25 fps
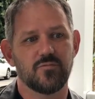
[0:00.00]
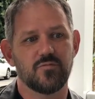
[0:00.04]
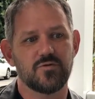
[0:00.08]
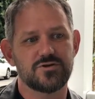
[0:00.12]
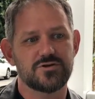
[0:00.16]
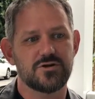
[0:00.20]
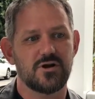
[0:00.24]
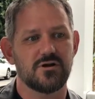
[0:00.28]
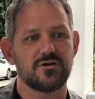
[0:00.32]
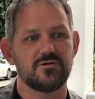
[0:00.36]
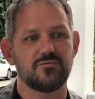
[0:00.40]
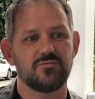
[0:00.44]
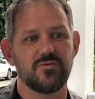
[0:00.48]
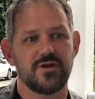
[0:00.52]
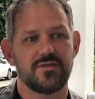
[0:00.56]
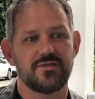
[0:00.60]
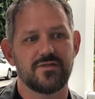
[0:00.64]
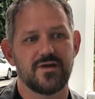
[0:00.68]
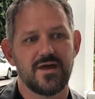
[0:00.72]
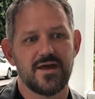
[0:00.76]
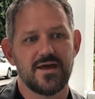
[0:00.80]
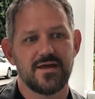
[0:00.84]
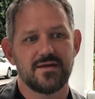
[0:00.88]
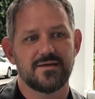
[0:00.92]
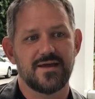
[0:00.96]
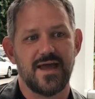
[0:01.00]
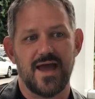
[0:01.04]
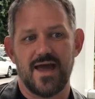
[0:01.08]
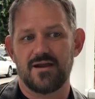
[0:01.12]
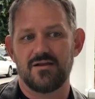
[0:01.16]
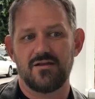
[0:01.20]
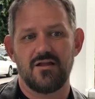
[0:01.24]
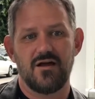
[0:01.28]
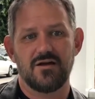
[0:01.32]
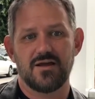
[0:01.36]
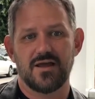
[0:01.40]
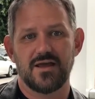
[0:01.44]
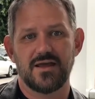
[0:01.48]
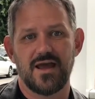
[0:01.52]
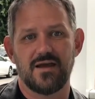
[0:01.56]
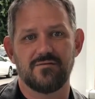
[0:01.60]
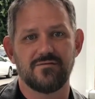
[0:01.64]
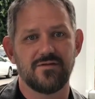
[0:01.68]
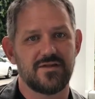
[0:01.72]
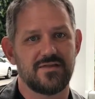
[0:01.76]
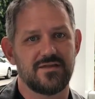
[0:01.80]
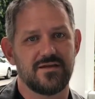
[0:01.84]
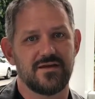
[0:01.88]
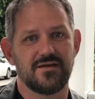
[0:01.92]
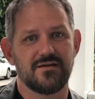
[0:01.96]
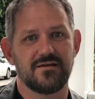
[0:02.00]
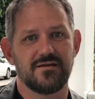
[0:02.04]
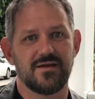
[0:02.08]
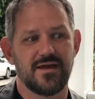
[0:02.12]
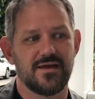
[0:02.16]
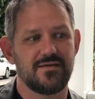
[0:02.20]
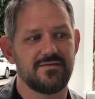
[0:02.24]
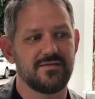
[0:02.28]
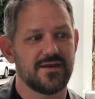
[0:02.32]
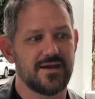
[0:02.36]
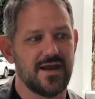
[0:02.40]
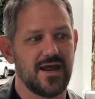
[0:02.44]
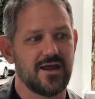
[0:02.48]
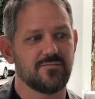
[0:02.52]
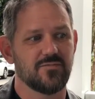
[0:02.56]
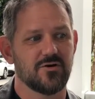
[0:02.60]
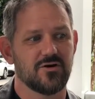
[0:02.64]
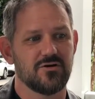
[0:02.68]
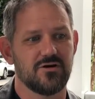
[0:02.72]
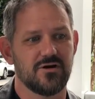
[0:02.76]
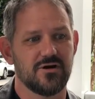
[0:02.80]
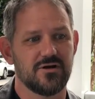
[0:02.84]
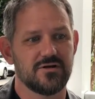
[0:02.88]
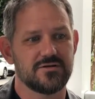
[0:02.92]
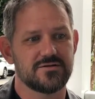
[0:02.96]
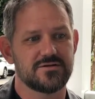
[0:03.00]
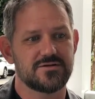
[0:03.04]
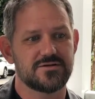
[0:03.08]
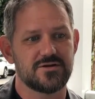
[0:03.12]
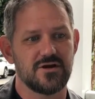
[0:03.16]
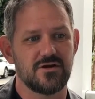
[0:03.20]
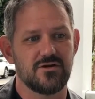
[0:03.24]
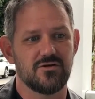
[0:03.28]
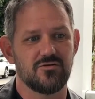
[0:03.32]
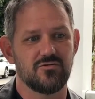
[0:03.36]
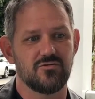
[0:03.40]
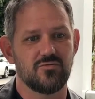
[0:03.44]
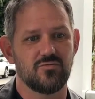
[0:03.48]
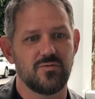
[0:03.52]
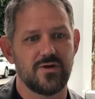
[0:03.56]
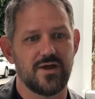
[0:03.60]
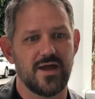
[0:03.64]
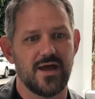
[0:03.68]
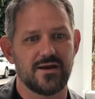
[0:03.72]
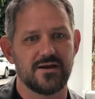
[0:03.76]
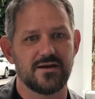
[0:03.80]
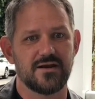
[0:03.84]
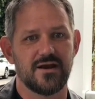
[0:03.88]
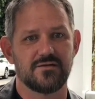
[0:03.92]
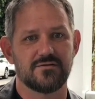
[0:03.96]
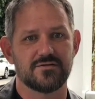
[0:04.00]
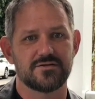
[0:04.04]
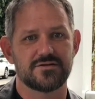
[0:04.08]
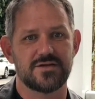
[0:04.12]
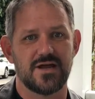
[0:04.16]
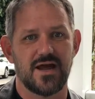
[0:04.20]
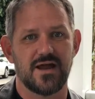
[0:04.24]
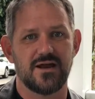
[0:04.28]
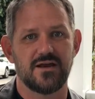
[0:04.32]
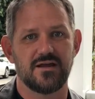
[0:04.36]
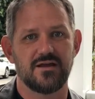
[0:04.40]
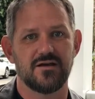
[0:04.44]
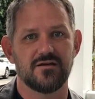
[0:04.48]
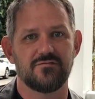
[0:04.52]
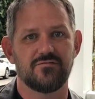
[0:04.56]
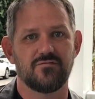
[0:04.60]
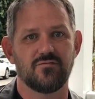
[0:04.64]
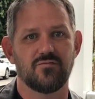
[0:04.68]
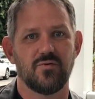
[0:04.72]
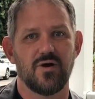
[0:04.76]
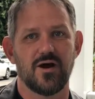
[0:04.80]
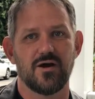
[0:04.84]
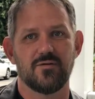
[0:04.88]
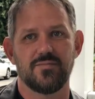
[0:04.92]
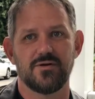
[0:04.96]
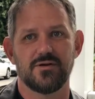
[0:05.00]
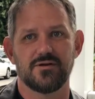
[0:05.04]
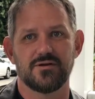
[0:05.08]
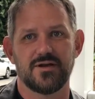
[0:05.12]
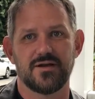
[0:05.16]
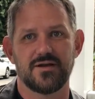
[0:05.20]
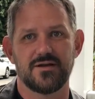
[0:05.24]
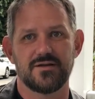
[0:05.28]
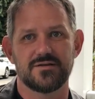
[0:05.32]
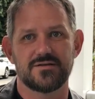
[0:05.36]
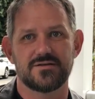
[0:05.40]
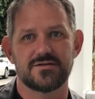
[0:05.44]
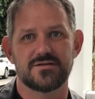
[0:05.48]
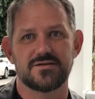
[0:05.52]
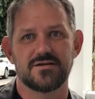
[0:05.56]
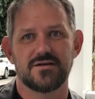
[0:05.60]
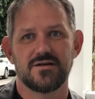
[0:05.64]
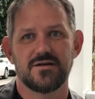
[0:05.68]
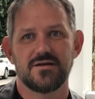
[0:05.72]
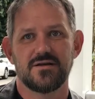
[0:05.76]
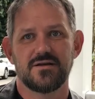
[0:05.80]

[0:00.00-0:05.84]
We started with cataloging everything in the neighborhood, so we had an understanding of where buildings